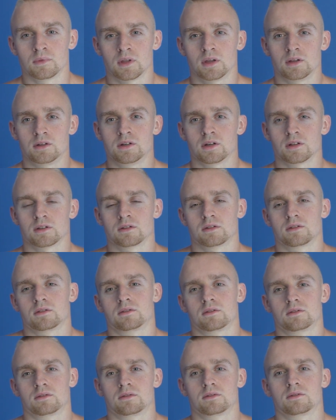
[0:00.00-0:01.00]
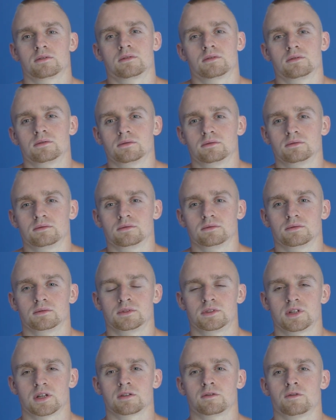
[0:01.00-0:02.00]
It's
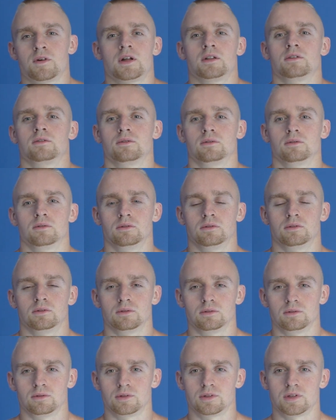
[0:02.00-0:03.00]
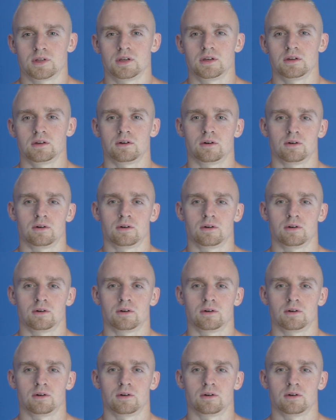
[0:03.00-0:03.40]
just fun to see,